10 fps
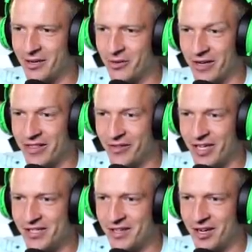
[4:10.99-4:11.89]
We're at
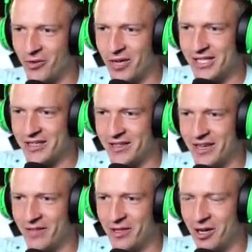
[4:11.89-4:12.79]
3-star wanted
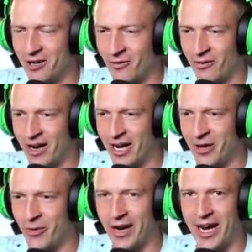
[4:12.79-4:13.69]
level right
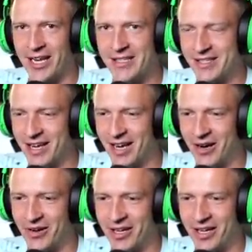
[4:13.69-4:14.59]
away,
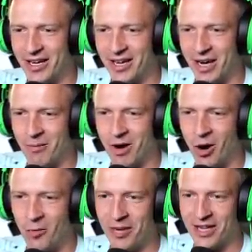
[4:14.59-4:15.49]
so I'm
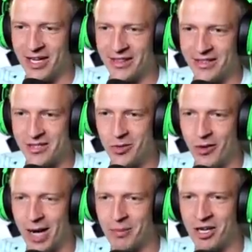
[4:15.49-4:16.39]
hoping that the
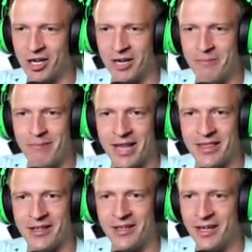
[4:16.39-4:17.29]
swap car
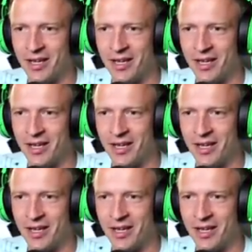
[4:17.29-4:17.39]
method